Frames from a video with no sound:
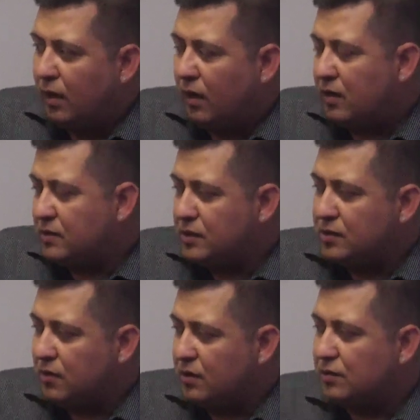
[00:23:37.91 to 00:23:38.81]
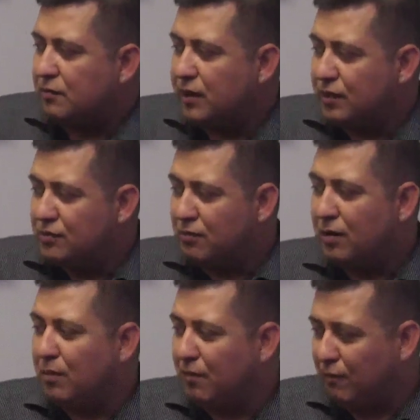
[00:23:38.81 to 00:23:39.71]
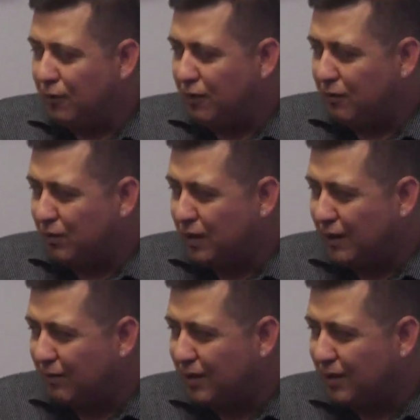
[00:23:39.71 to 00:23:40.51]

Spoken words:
a lot of times you have to create drama for them. You know what I mean?